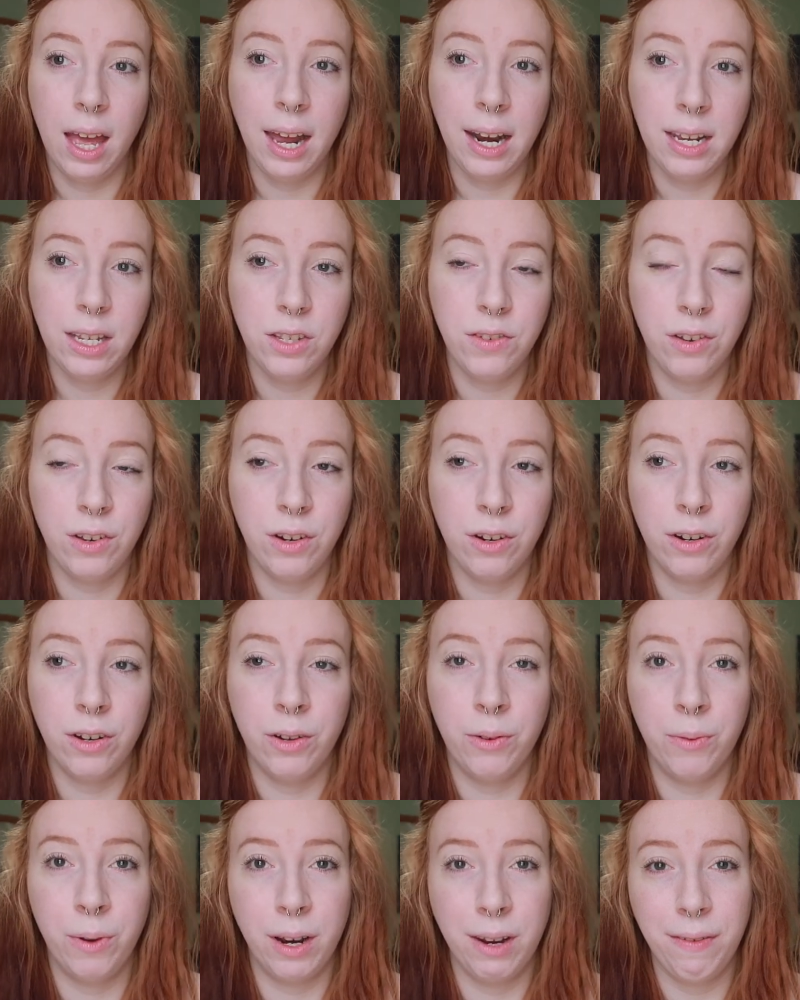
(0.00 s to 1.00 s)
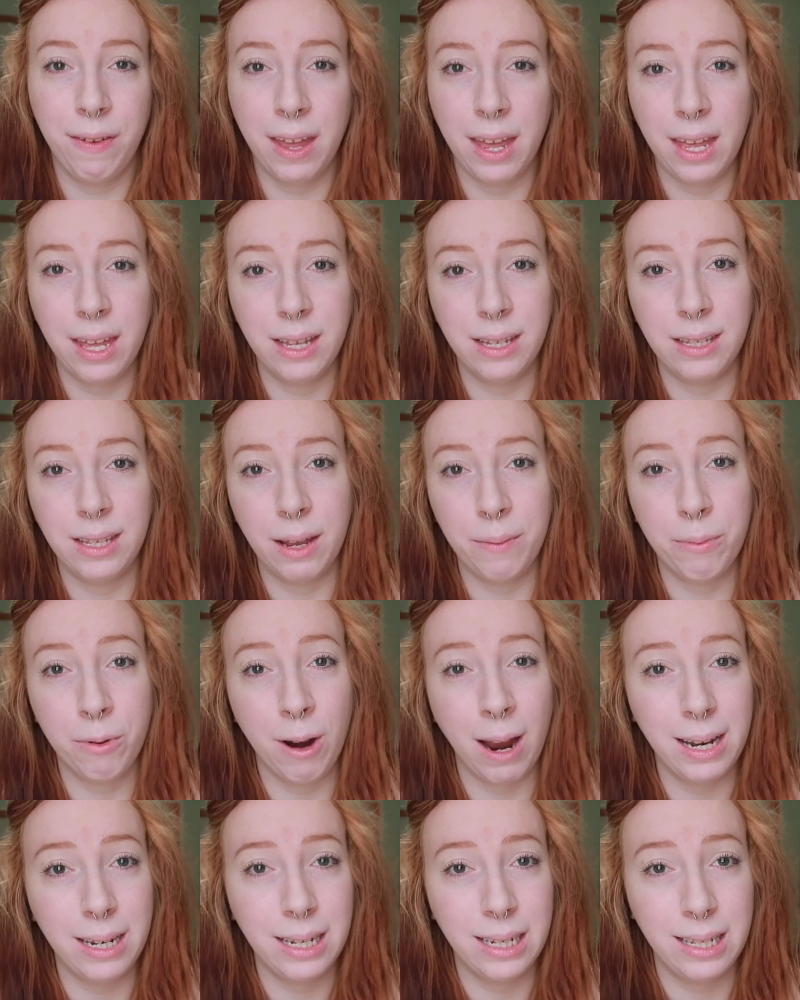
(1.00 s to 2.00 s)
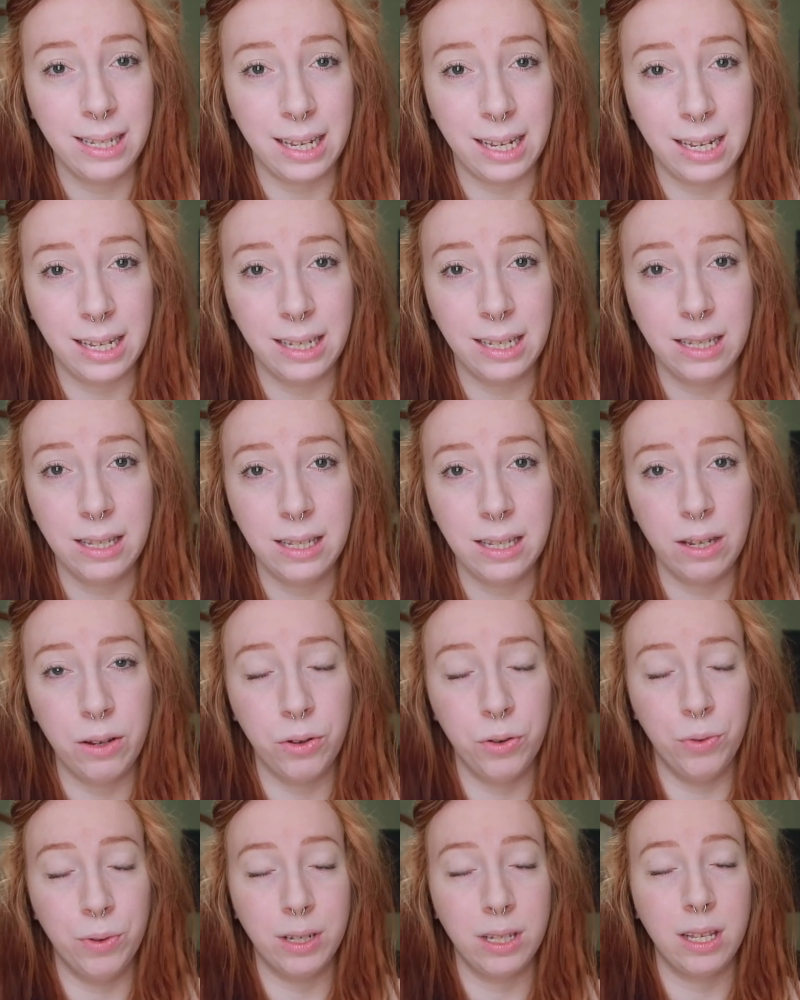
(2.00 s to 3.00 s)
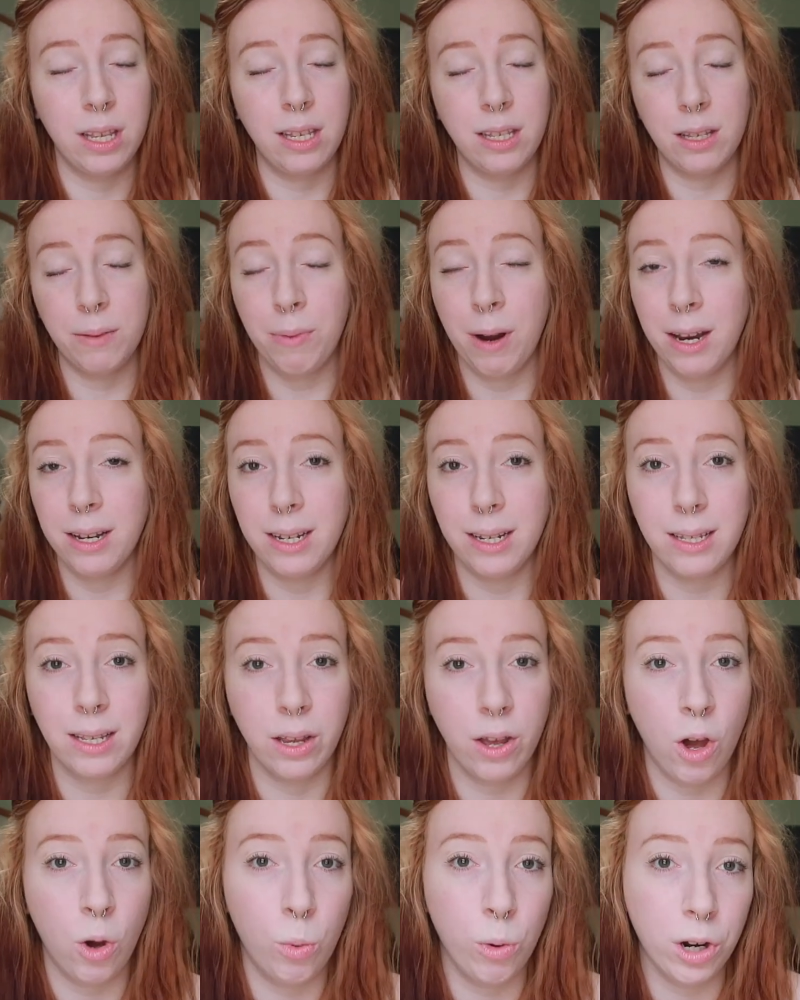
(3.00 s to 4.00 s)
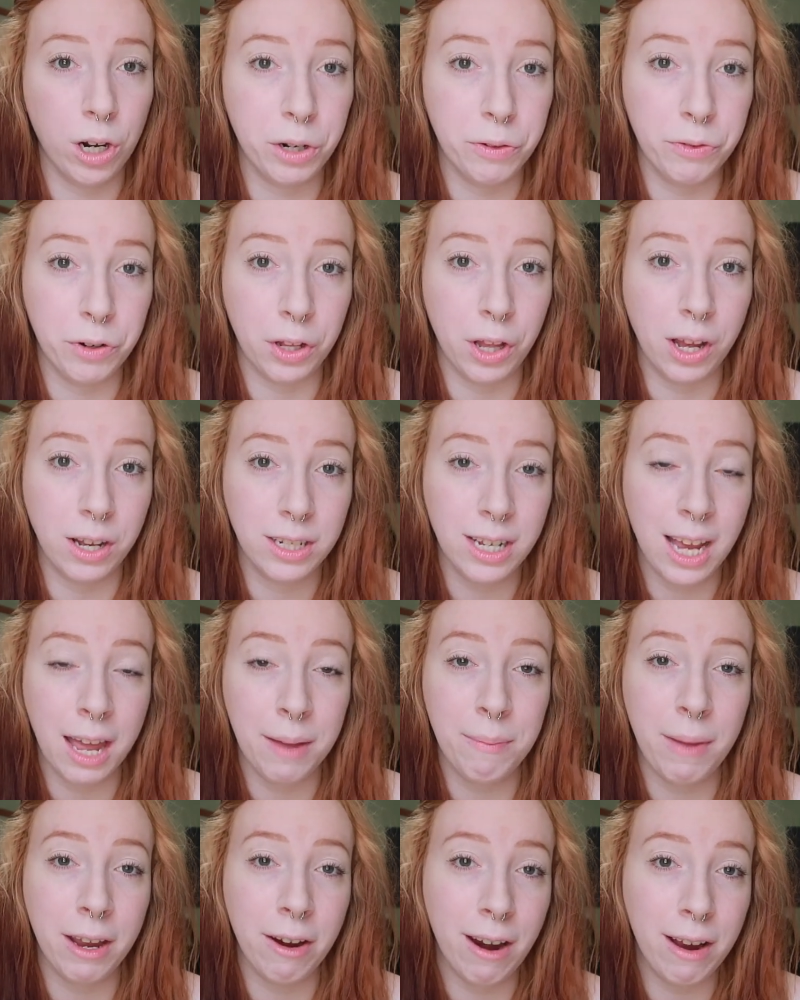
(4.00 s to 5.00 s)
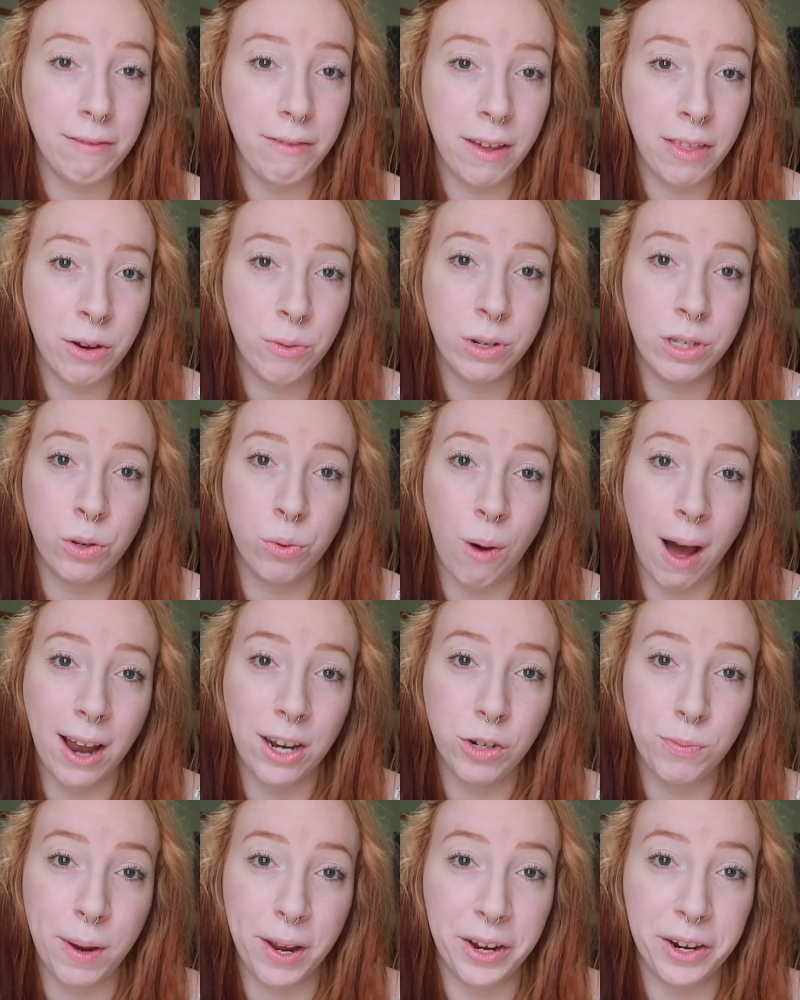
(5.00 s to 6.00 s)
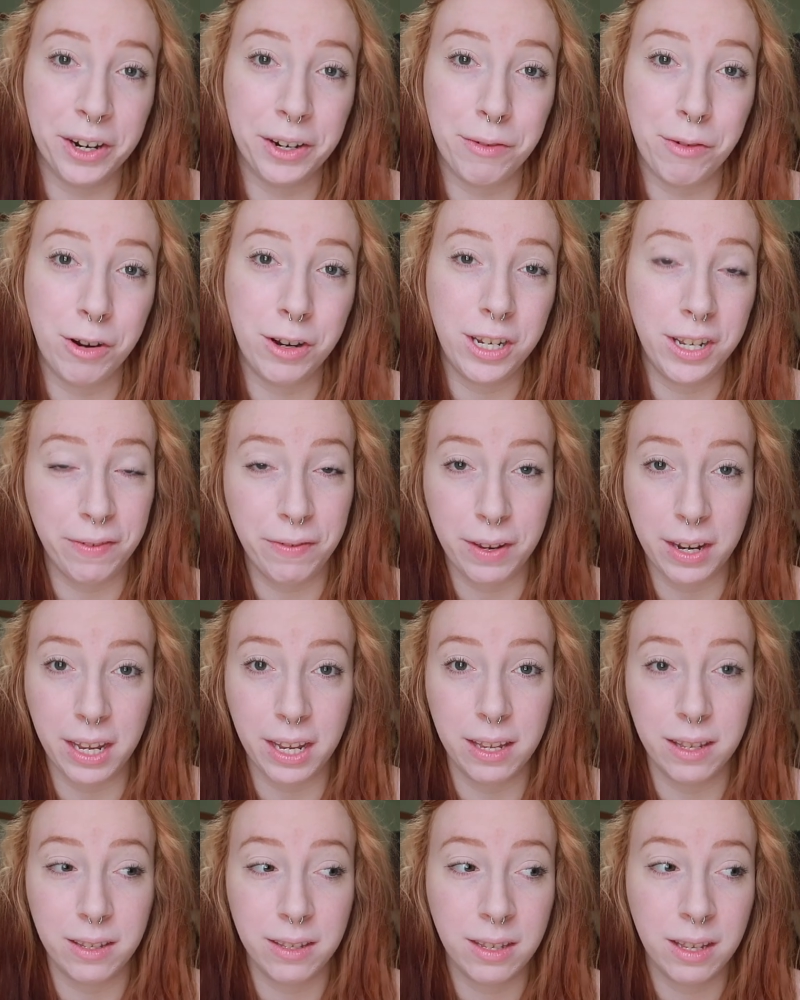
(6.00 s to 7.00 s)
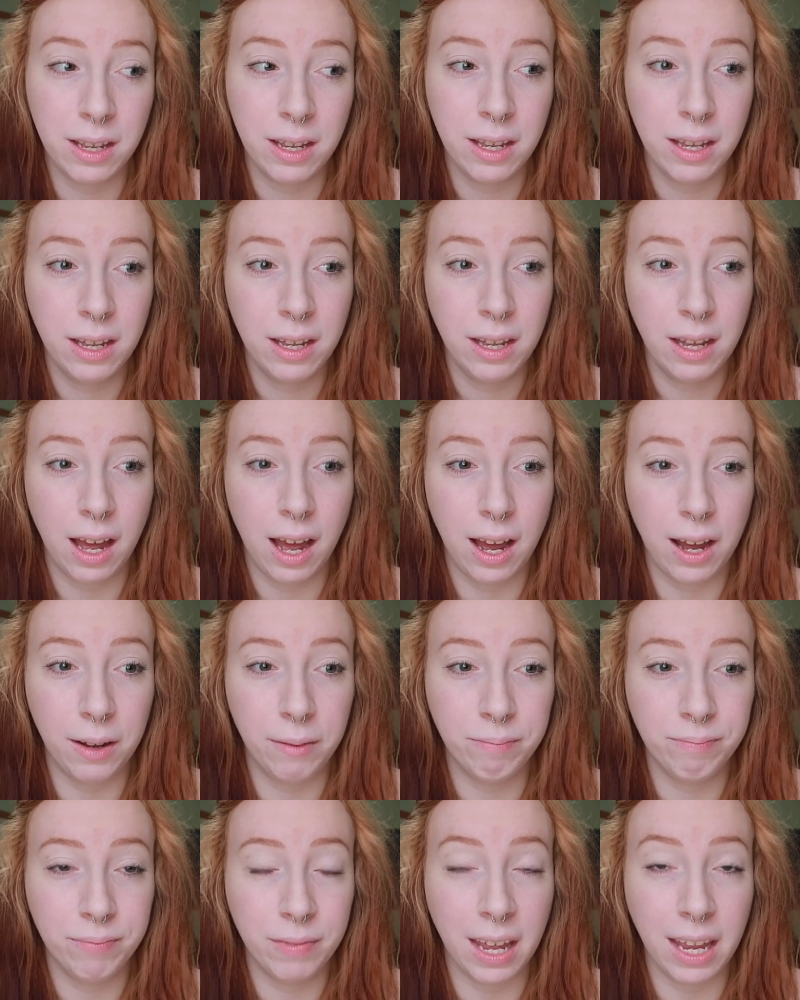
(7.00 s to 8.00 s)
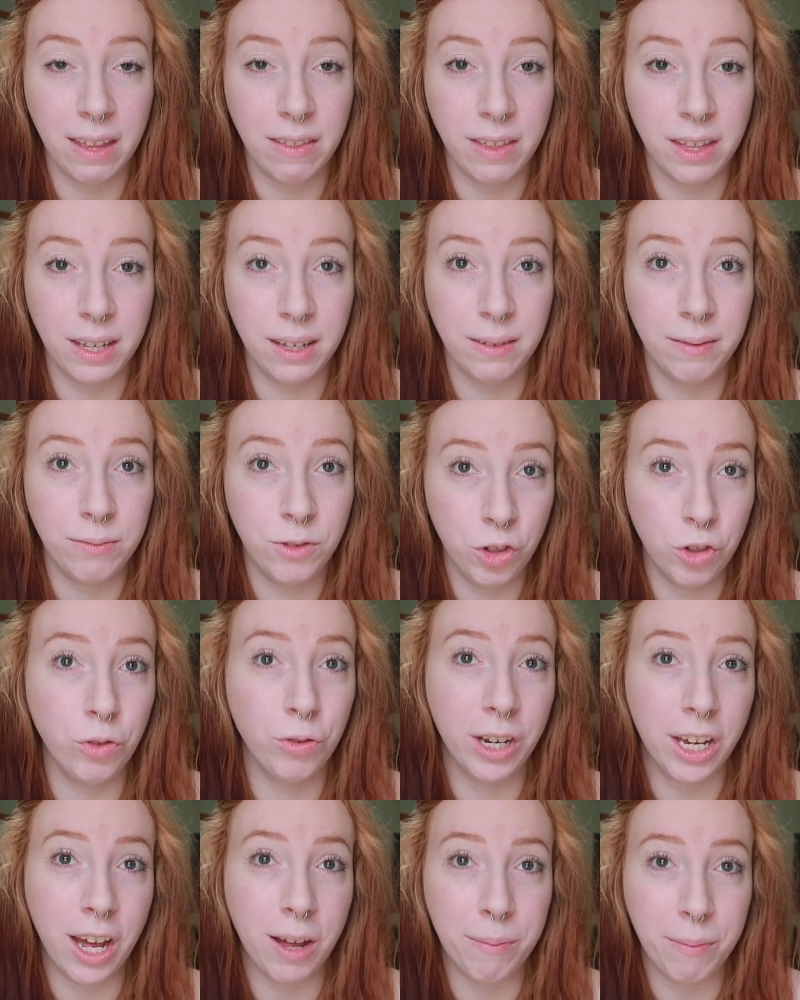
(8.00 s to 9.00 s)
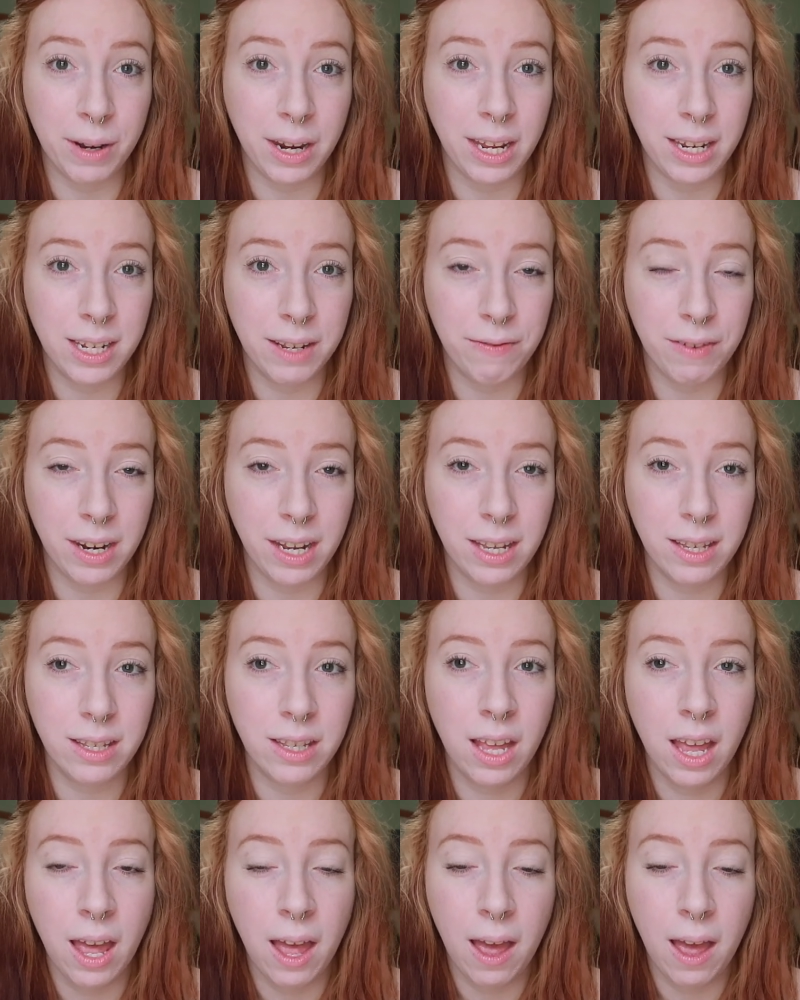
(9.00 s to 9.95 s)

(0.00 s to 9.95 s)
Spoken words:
At his funeral, one of his apprentices, who was his apprentice and co-worker for a long time, my grandfather was a watchmaker for Tiffany's, like the jewelry company Tiffany's.